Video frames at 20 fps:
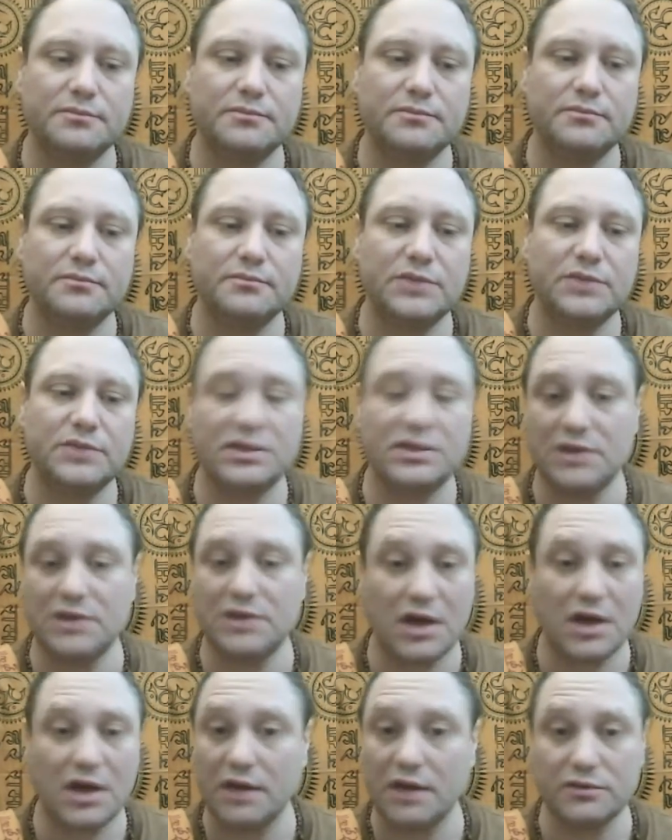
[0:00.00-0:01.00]
it's
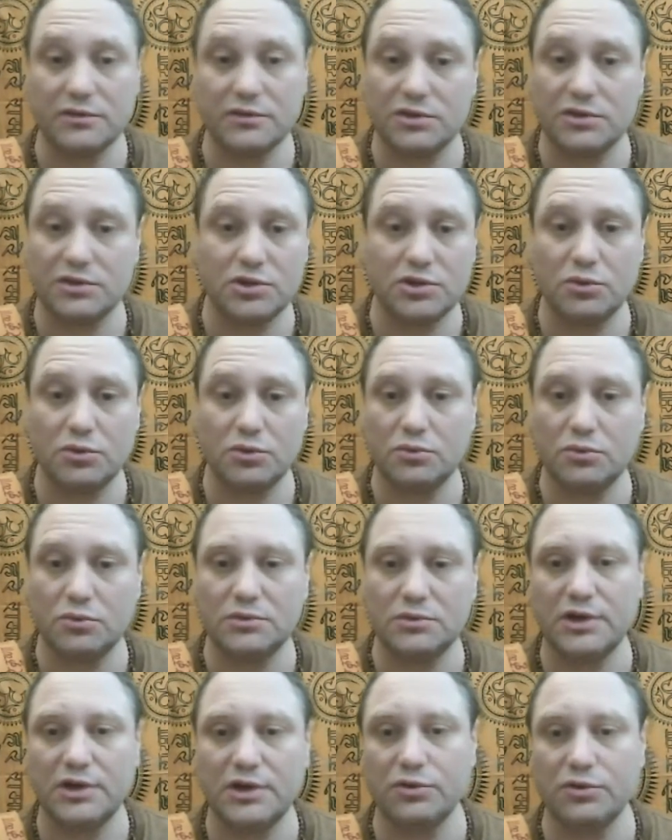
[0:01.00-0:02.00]
gone, so
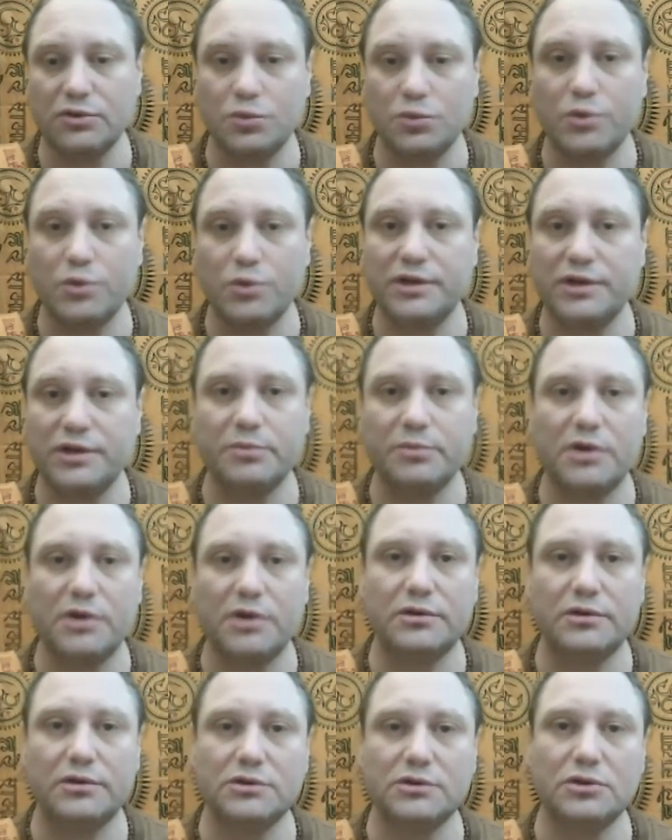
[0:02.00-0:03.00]
I don't worry
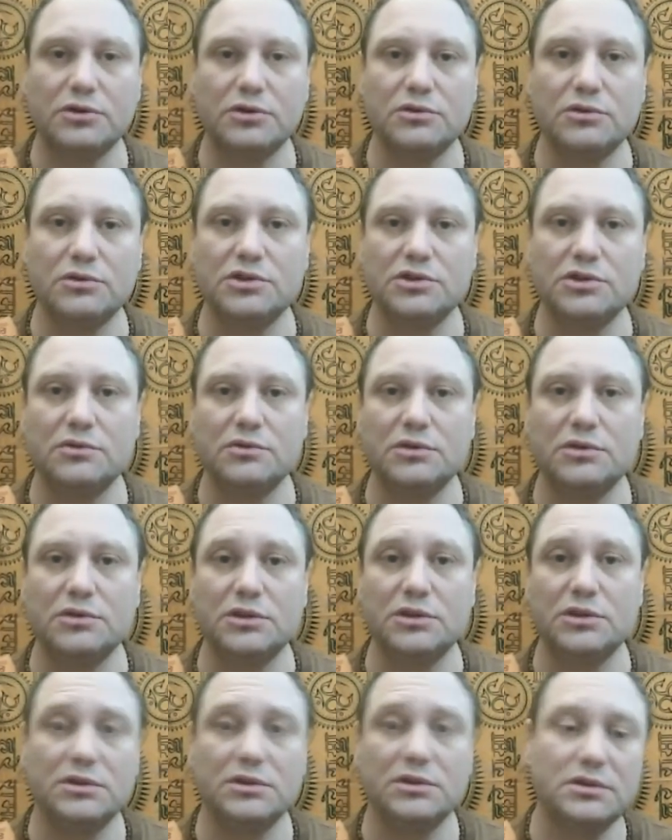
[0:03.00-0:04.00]
about it also,
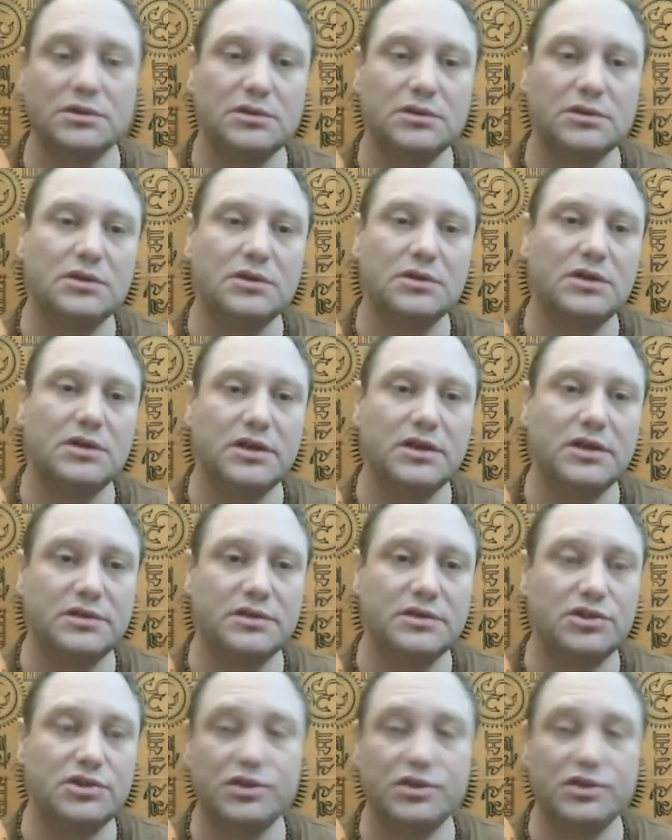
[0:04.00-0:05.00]
and I
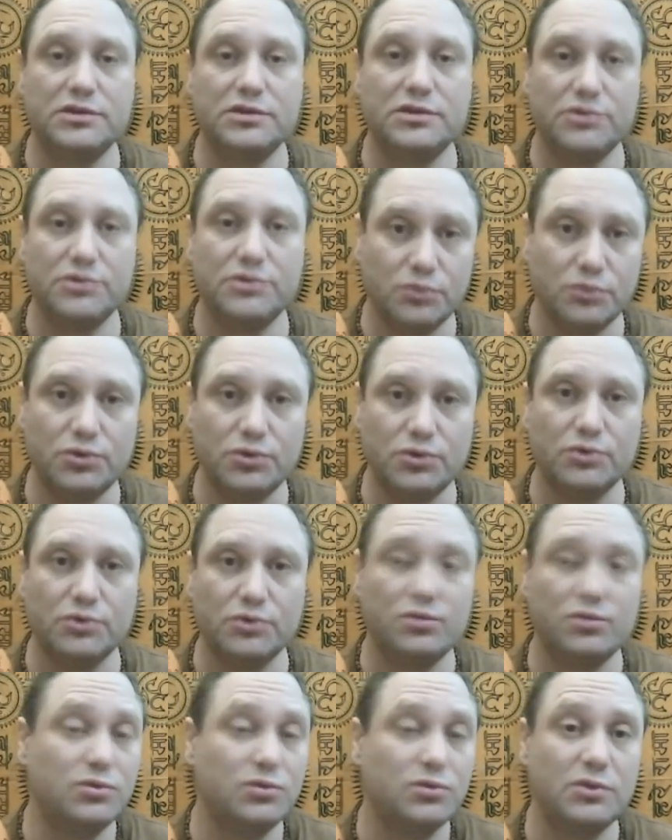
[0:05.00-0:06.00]
suggest you
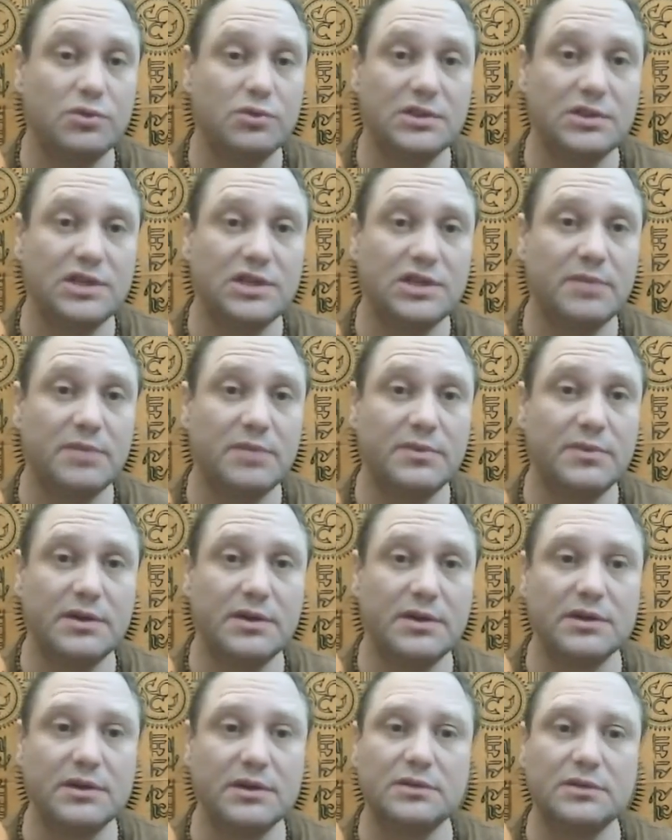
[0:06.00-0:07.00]
to do the same
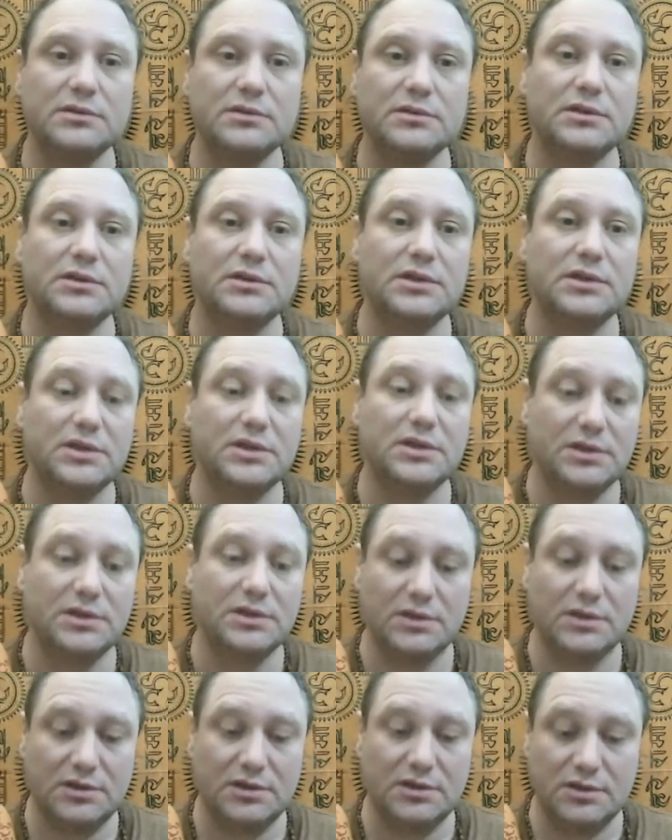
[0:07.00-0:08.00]
thing.
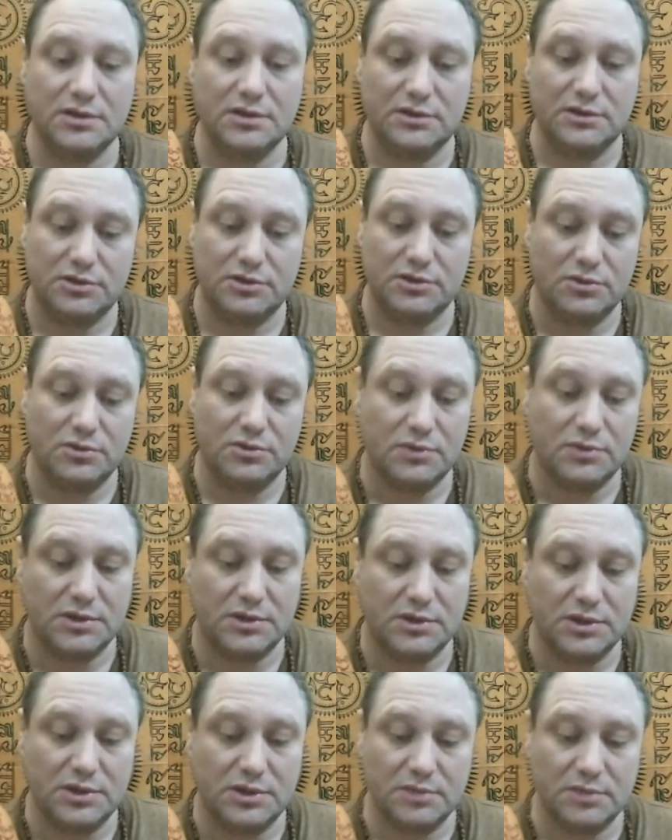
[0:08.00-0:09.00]

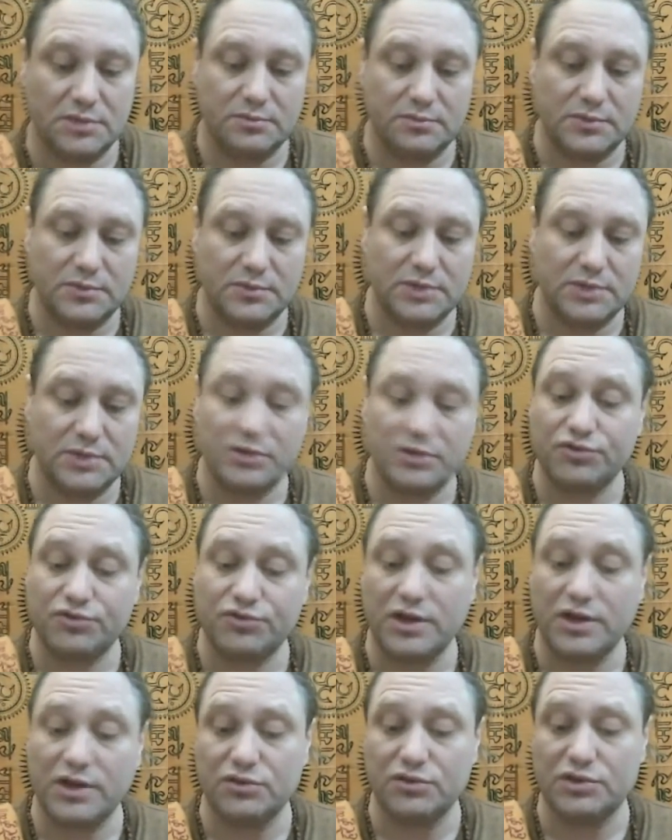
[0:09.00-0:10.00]
So I'm not
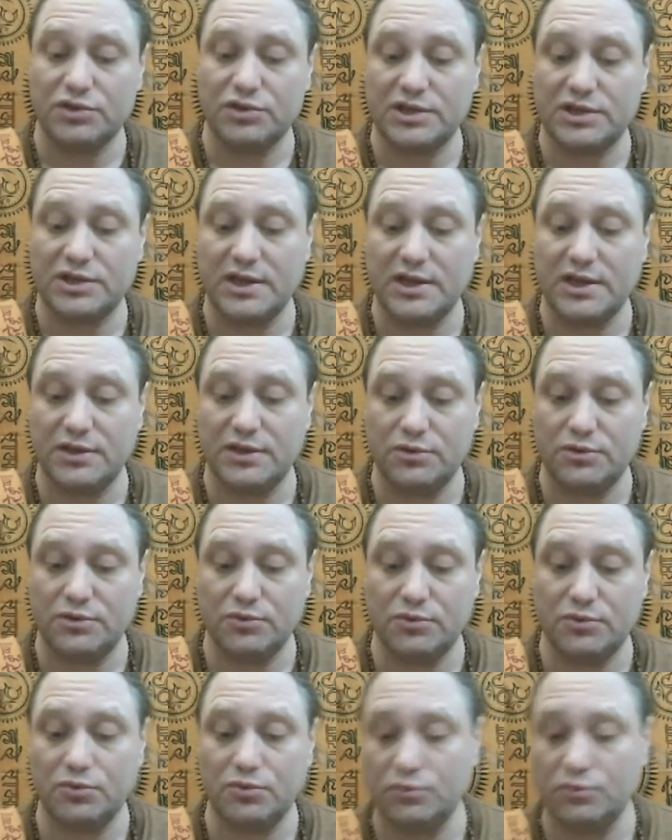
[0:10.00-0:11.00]
trying to say to
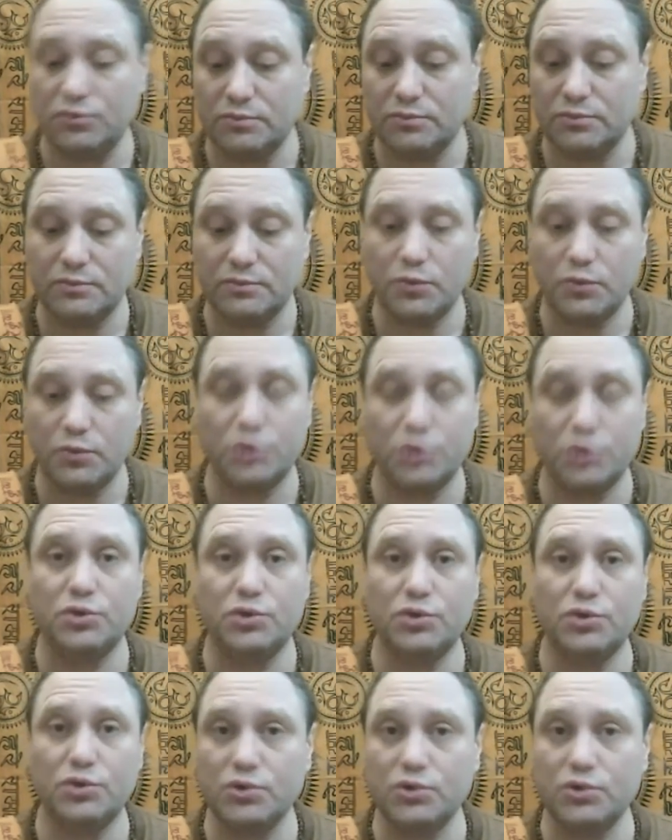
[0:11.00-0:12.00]
you what to
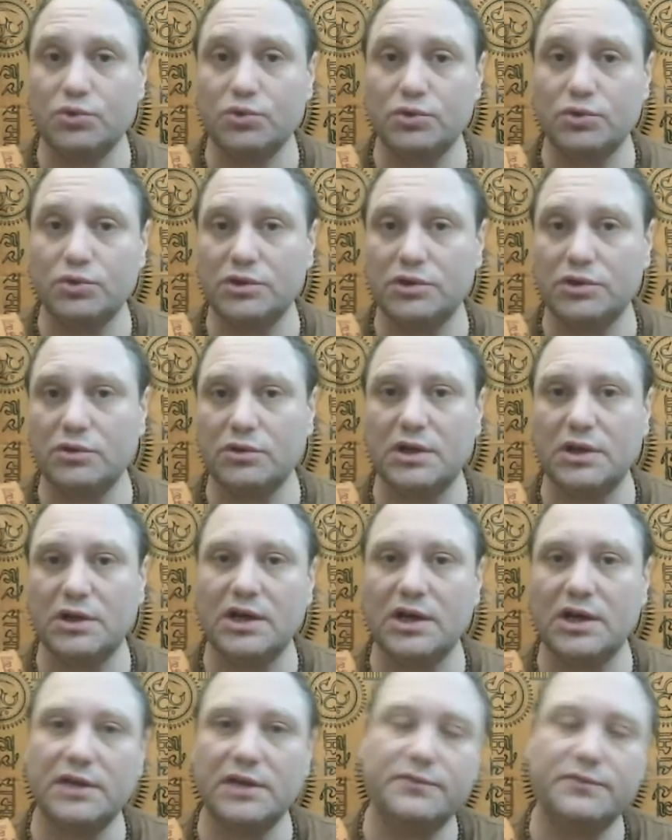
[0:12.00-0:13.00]
do in your
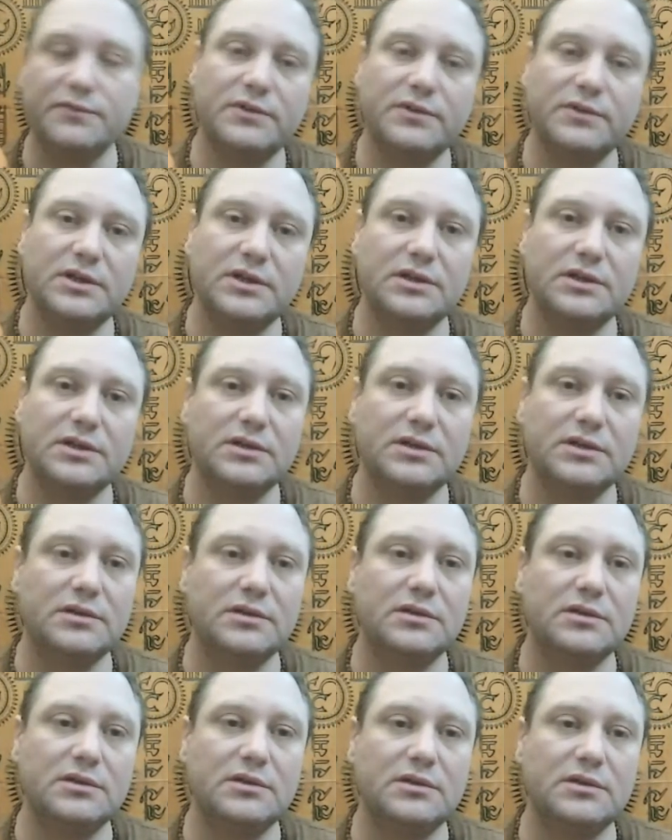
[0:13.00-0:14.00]
life. Like
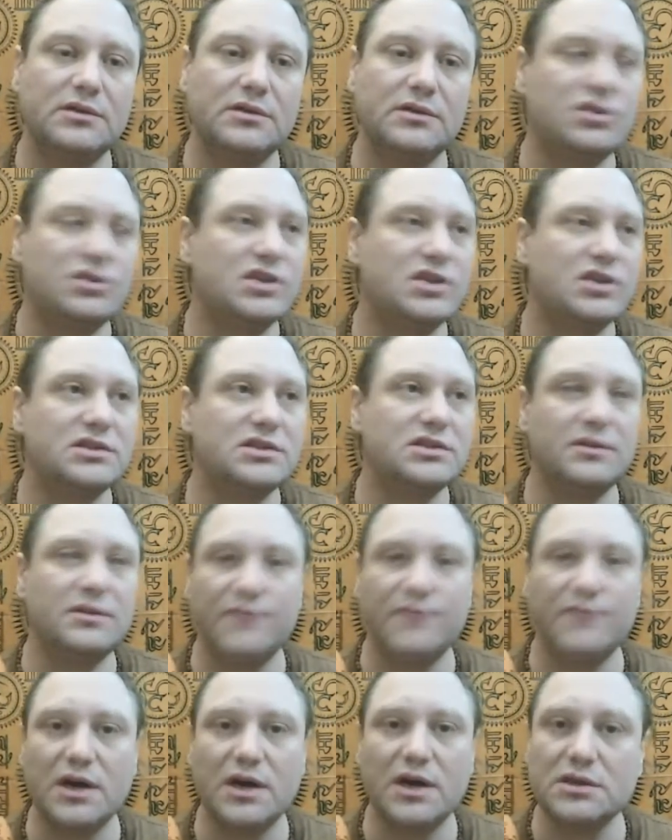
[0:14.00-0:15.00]
it's just
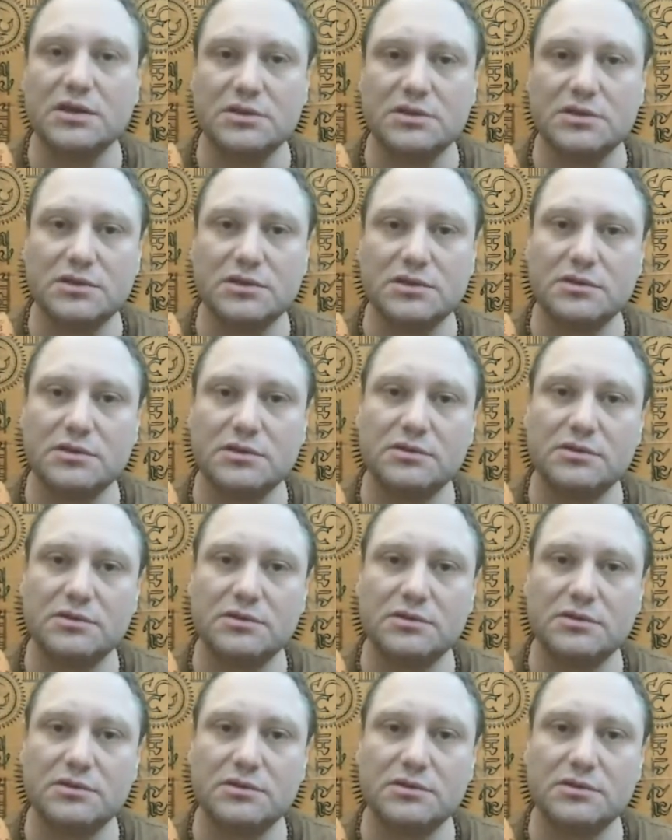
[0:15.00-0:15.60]
advices.